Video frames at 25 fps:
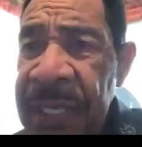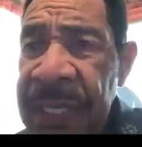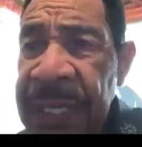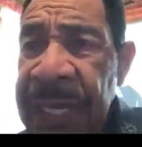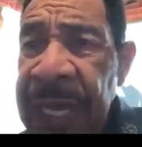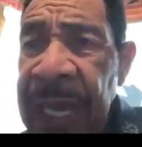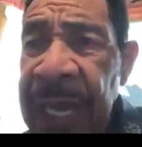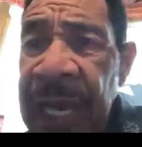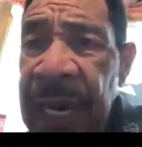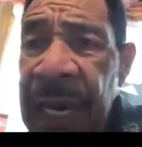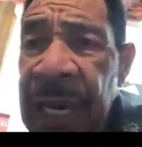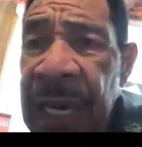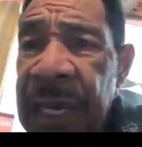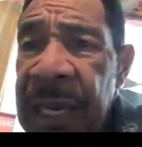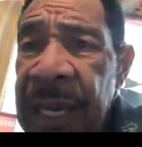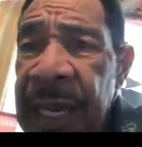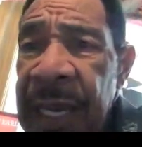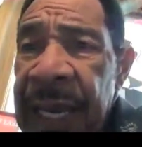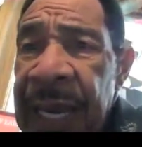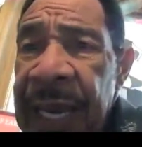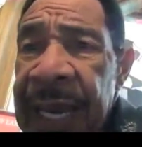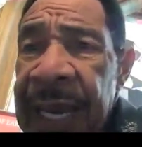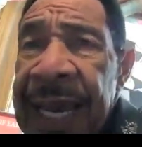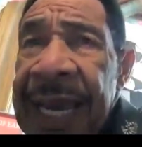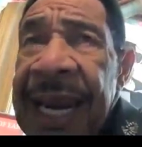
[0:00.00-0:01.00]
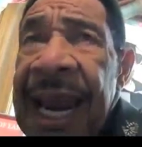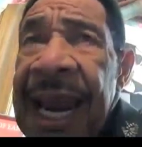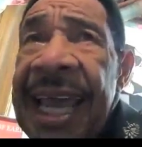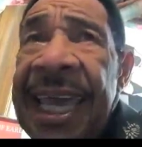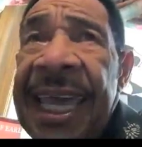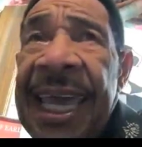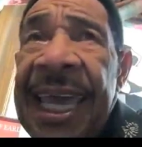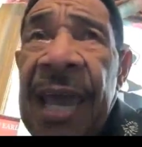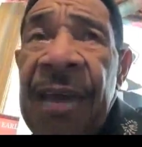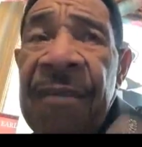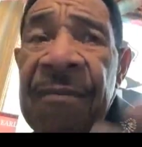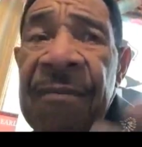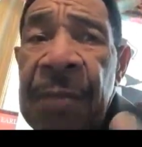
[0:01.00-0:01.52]
yeah. And I
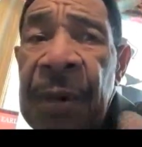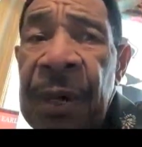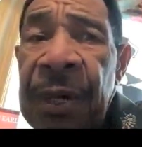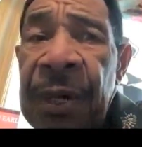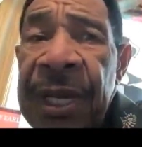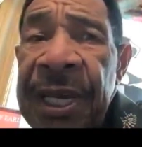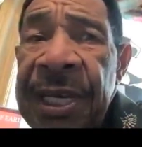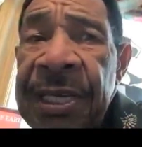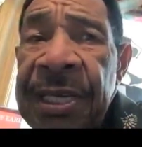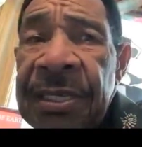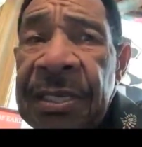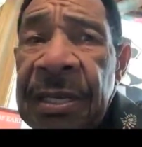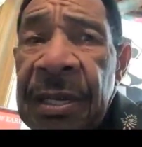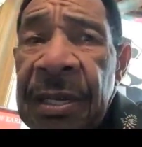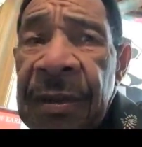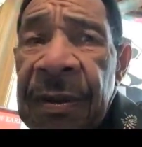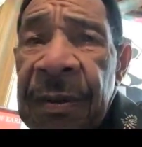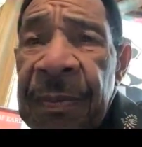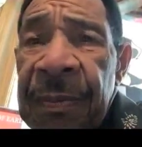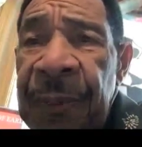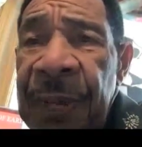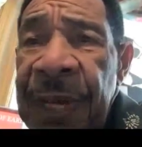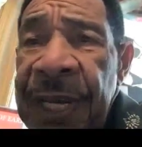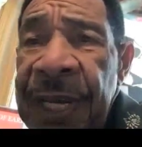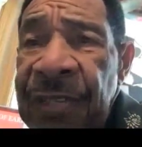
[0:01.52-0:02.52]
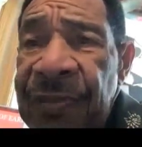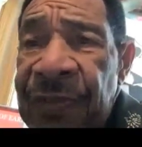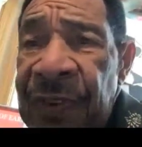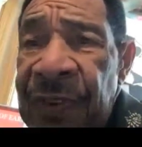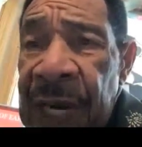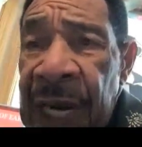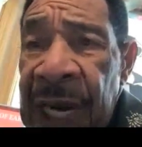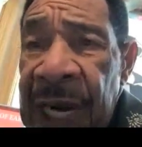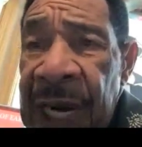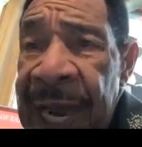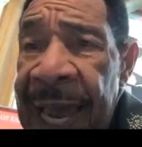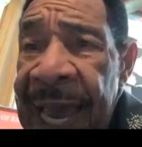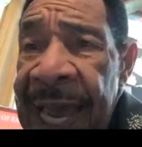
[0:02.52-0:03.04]
gave Bernice a piece for
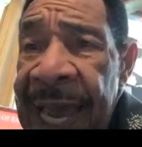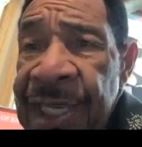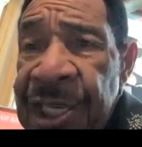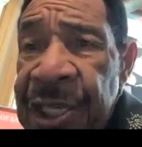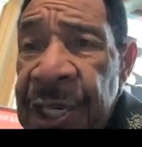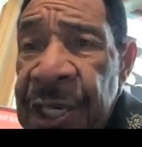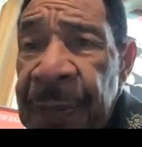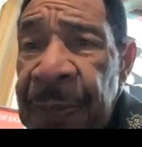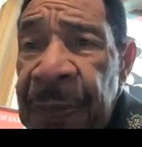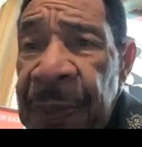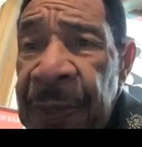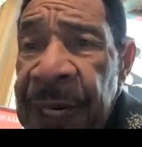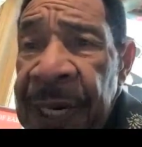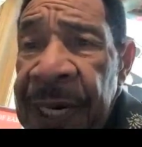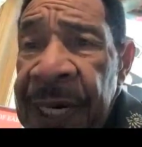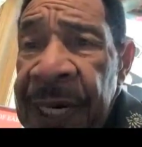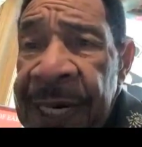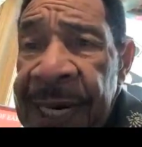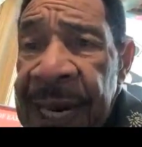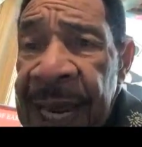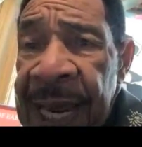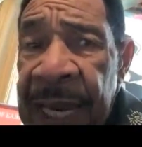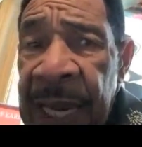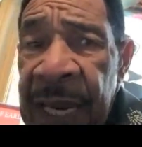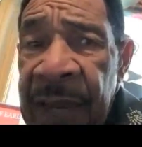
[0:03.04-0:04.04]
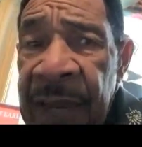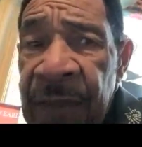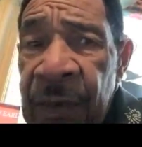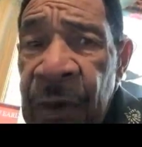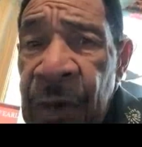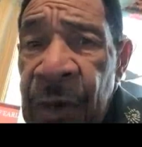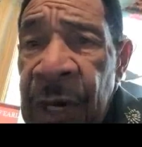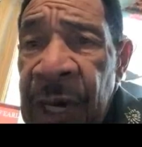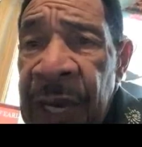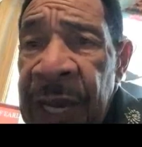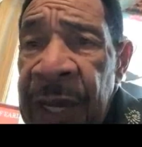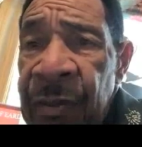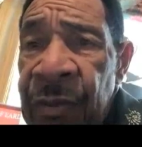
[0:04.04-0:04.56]
the line she put in and I gave
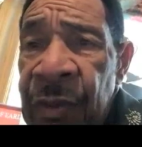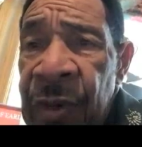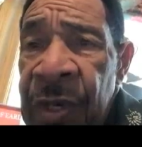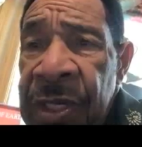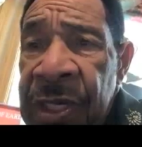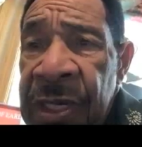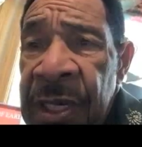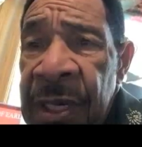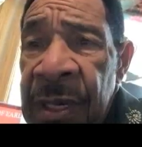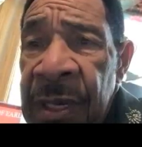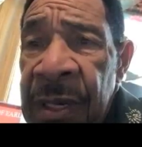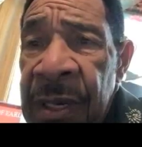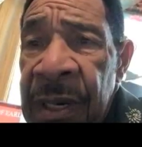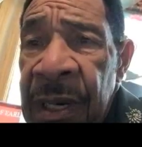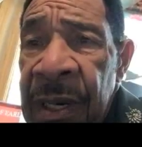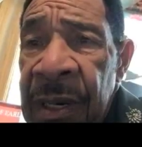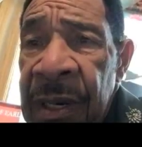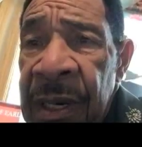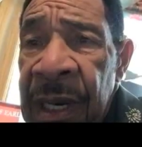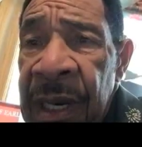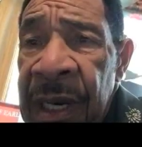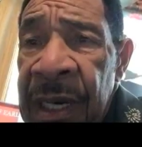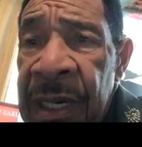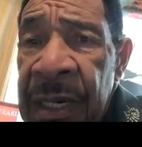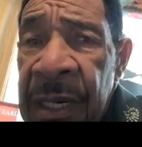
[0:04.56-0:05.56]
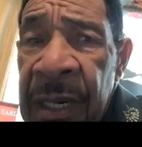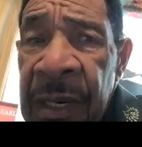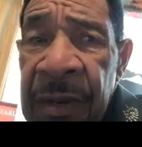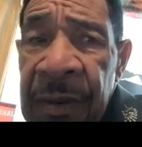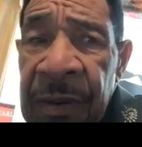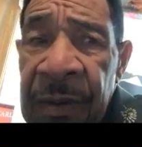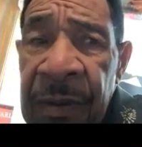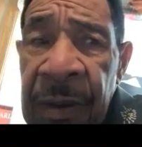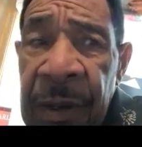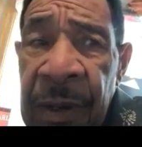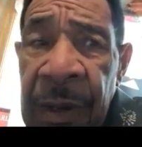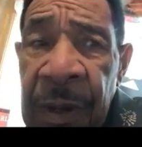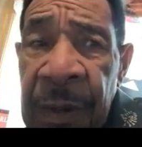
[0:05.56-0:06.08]
Earlette was a
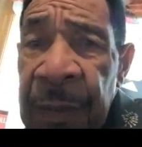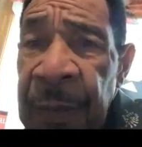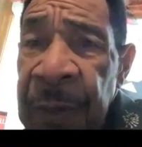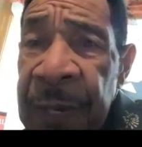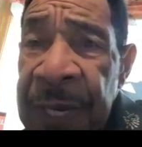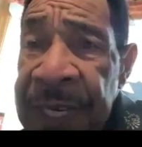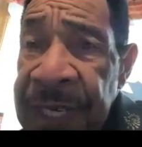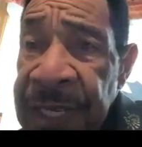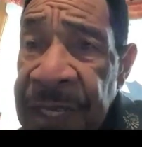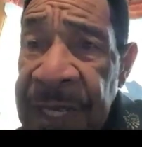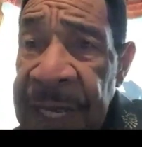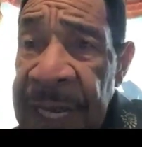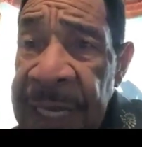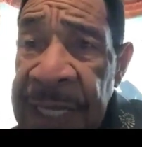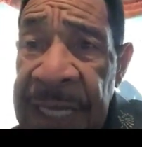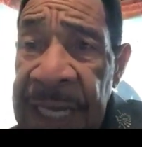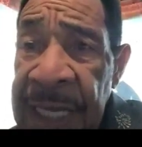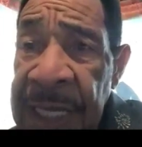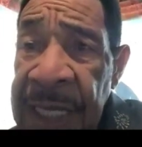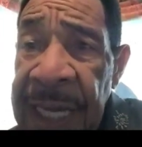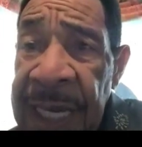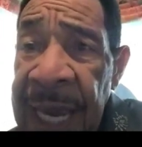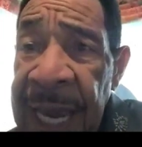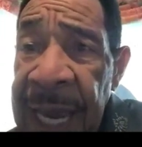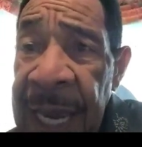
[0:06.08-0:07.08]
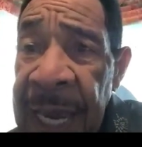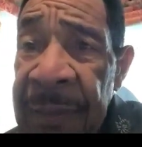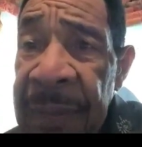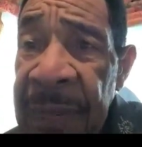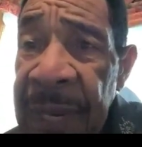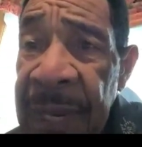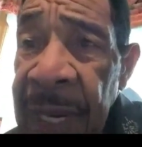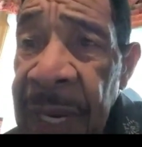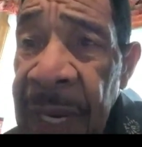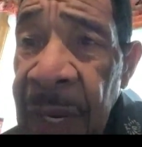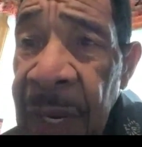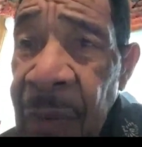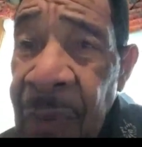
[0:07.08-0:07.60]
piece at the time.
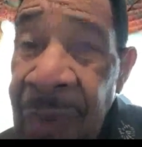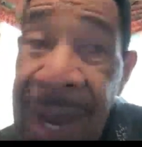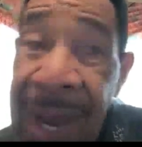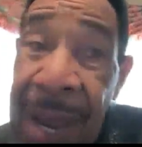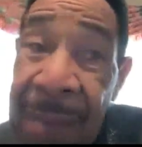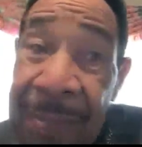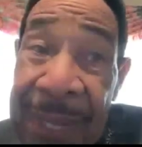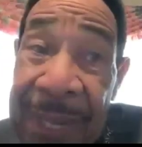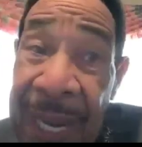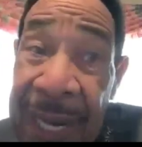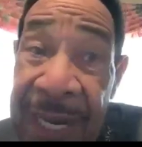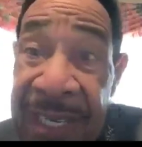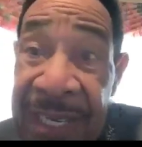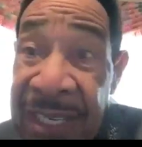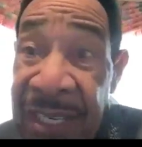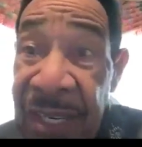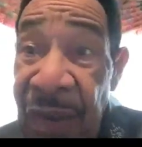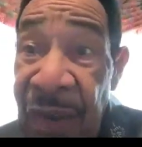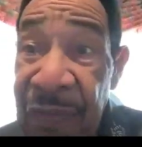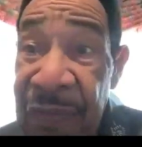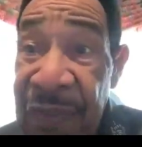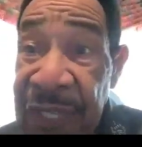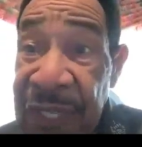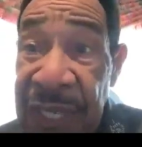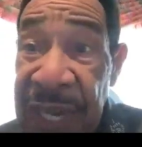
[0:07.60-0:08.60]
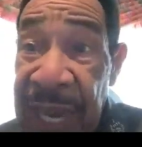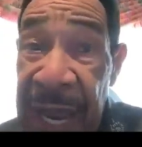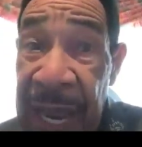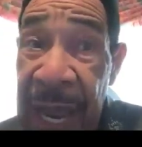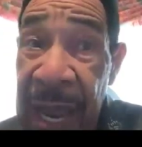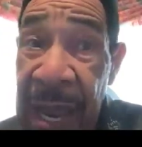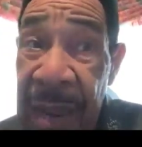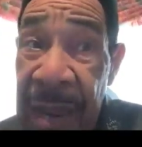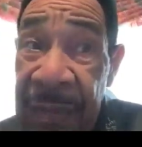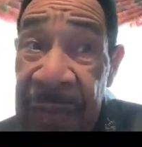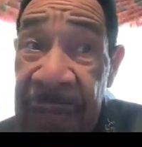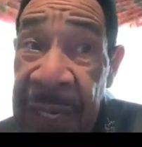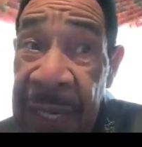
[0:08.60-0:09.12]
Well, I'm not a selfish
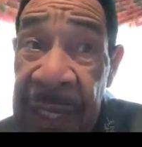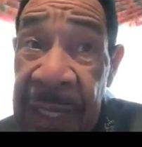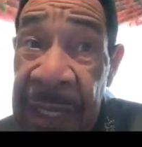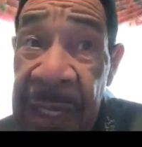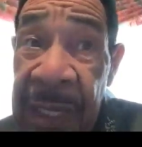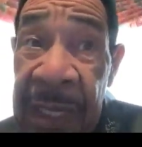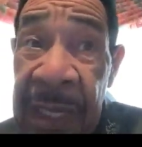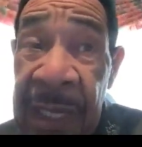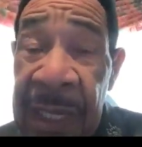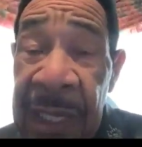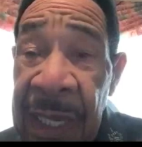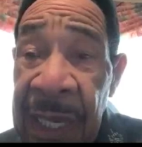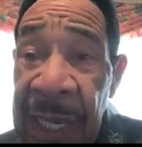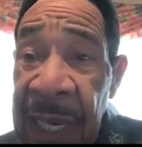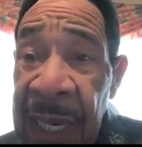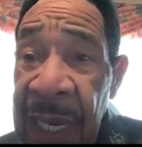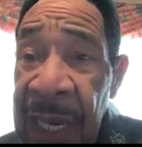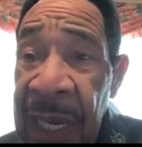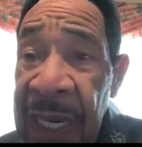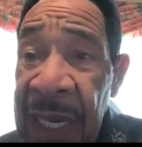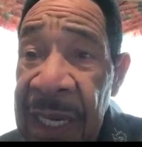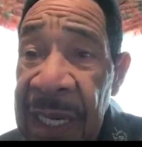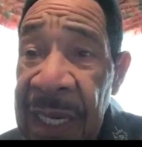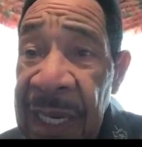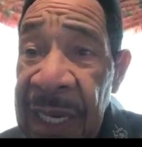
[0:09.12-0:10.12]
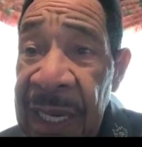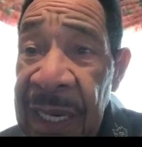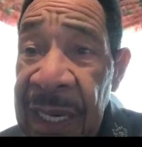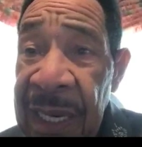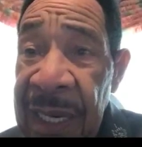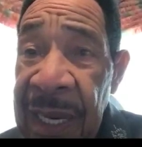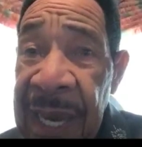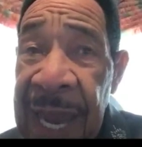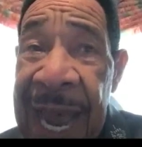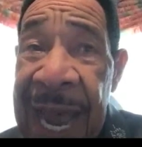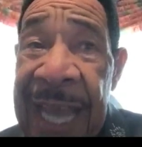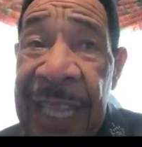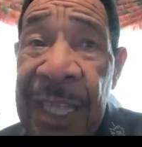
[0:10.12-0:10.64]
guy. I mean,
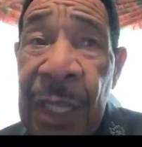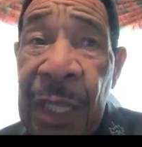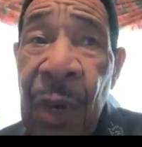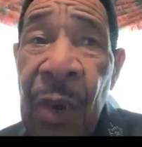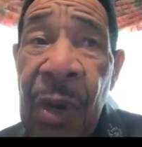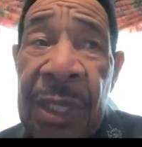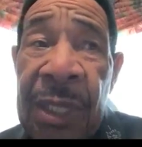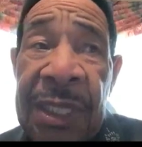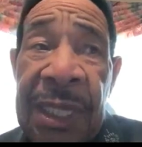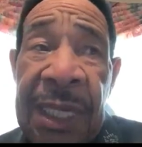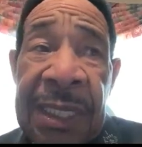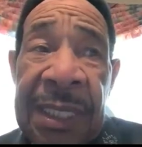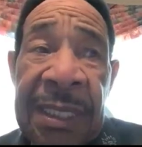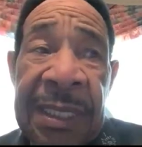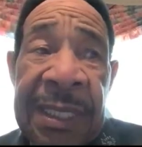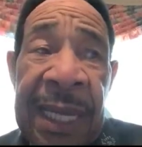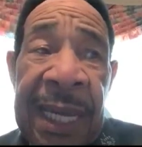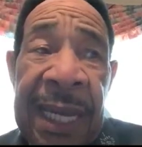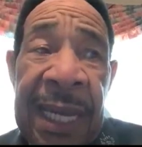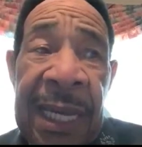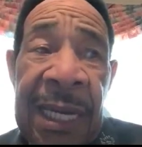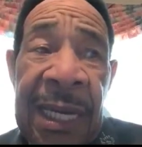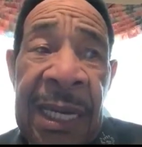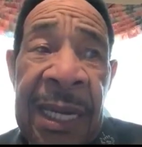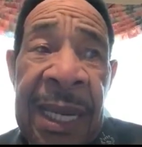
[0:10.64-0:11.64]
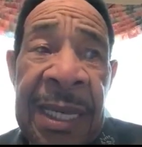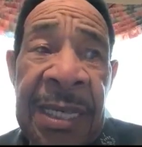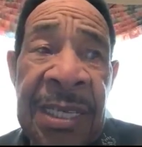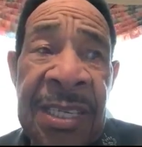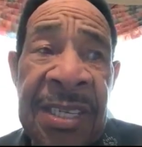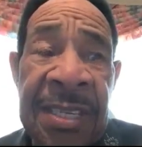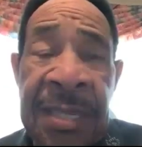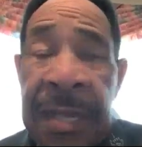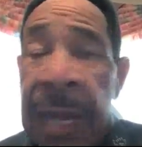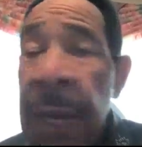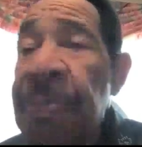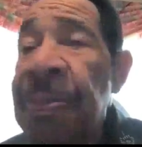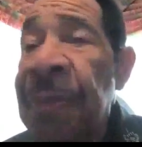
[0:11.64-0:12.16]
I thought that they lent
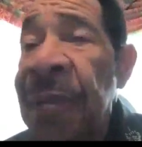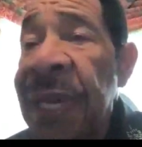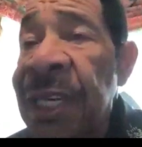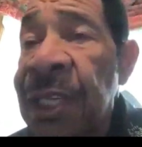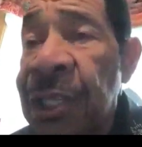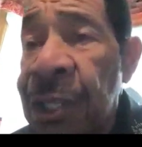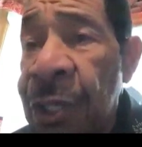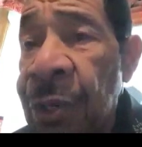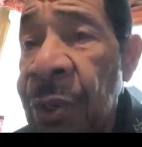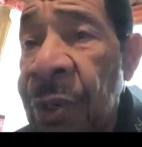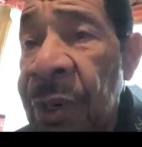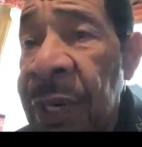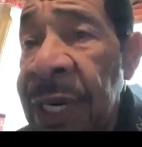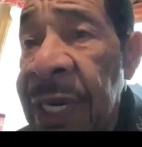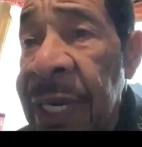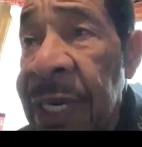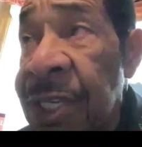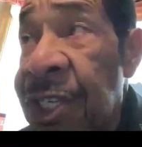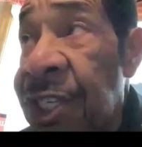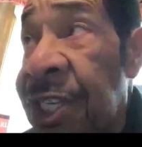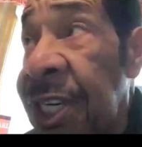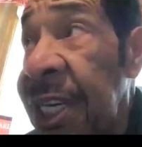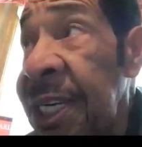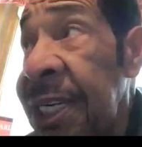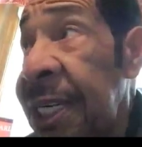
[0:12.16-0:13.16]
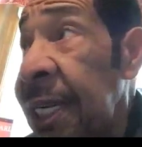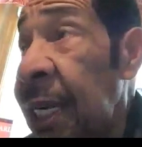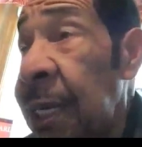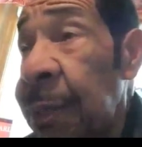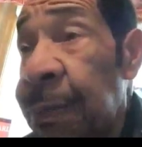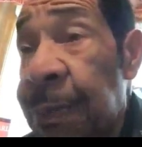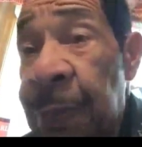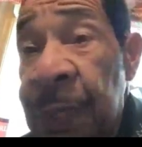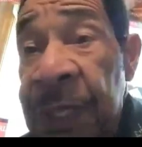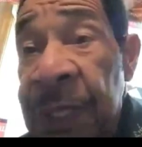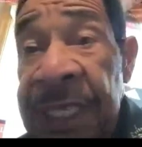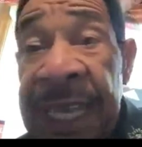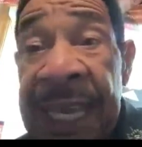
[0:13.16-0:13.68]
something to it and she
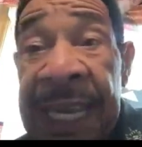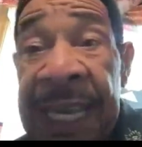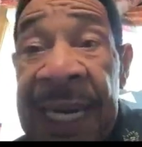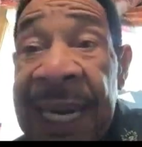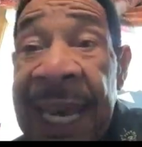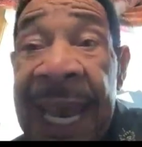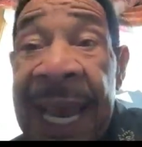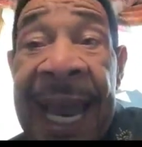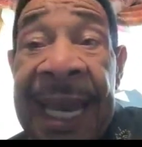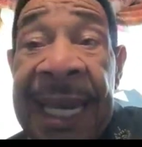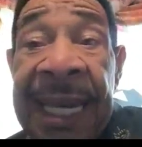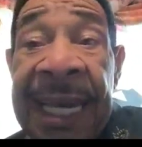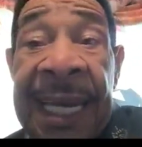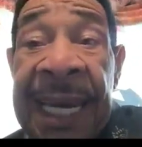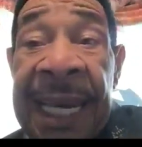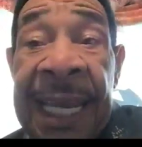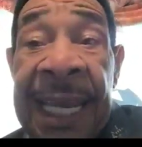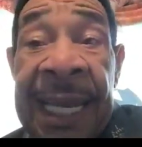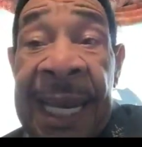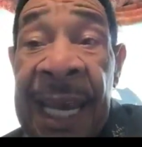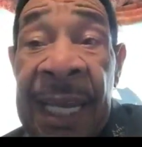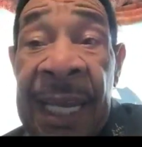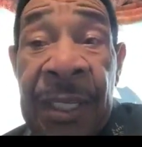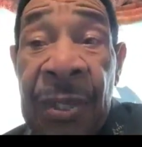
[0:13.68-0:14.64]
did put that line in and I